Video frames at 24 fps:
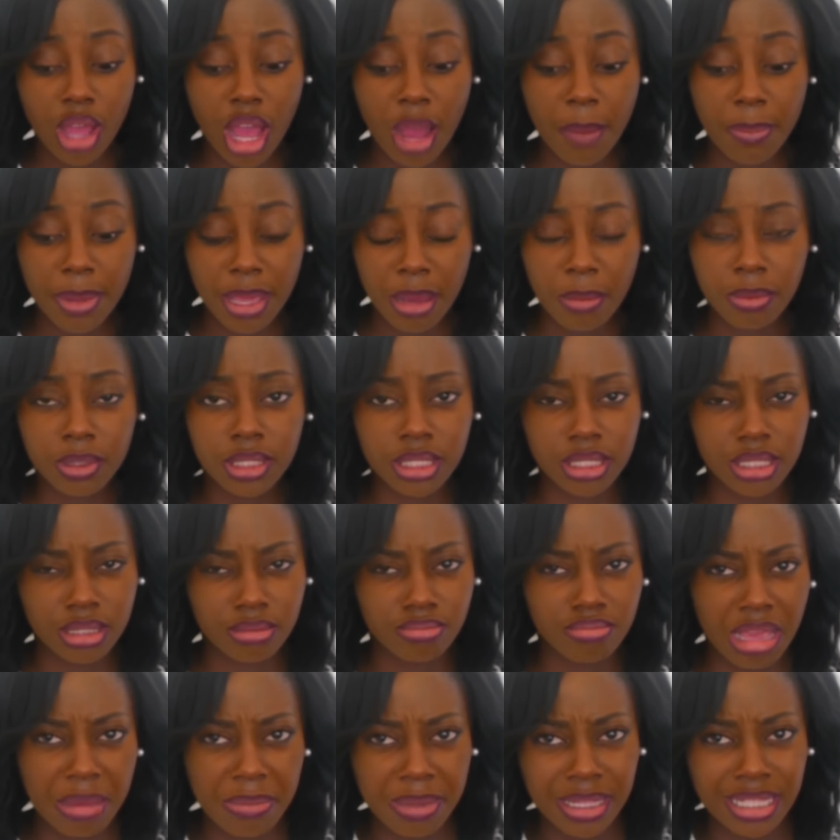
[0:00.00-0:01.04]
I'll be able to
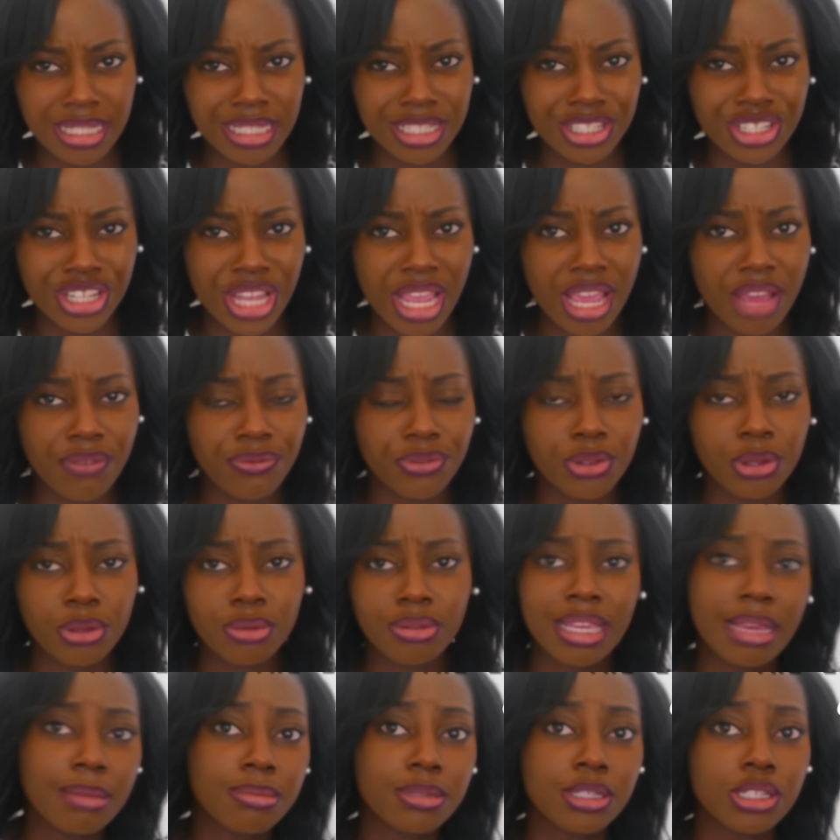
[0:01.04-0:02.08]
maybe share a few
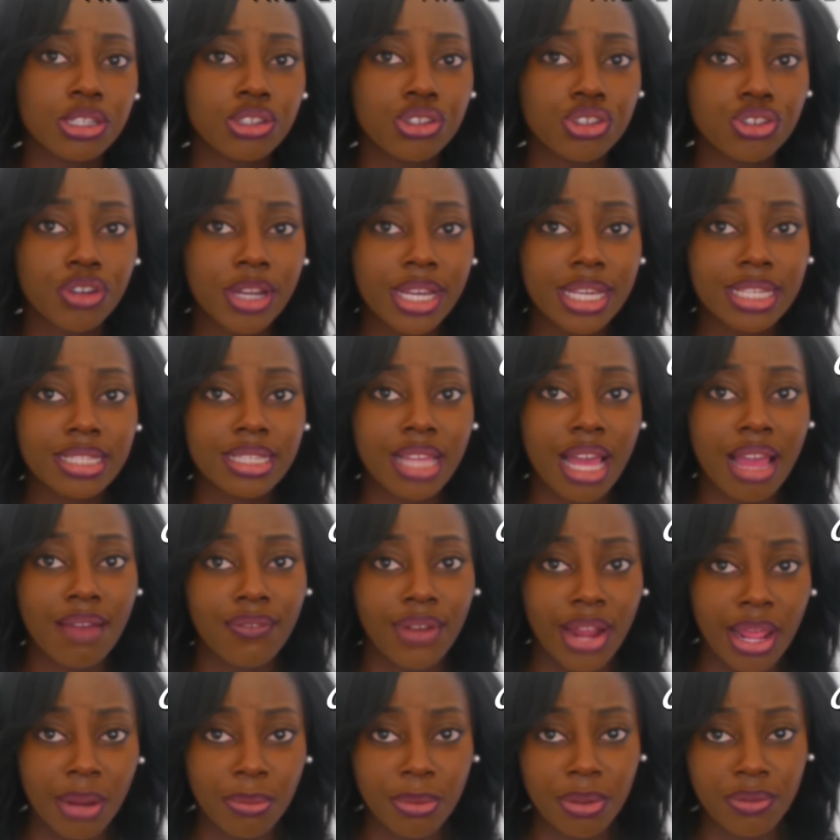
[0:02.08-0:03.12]
tips and tricks that
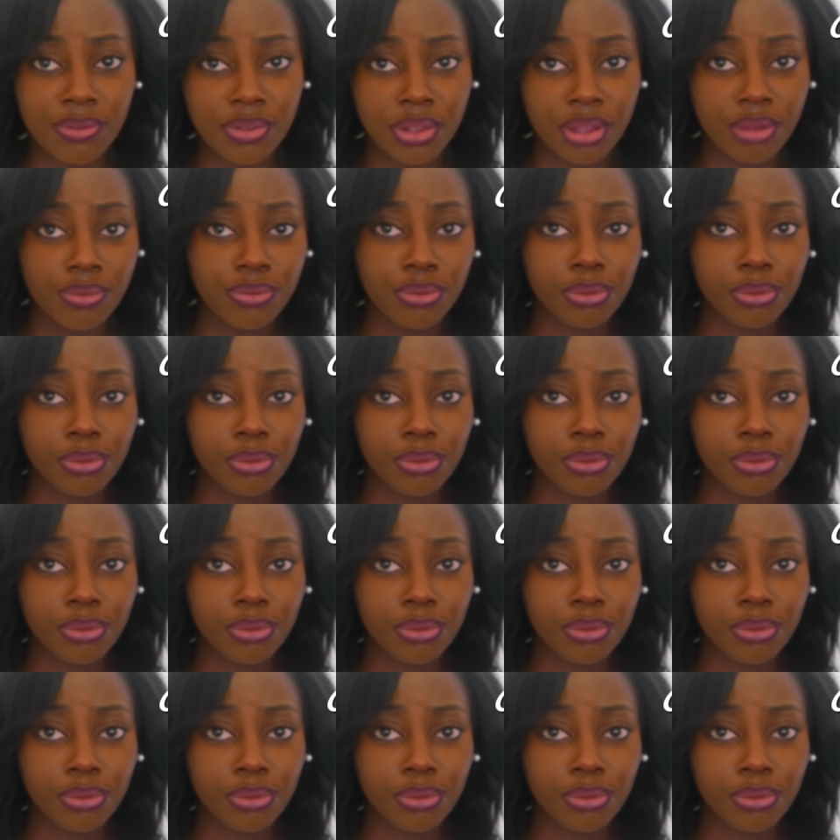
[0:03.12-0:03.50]
I've learned with you.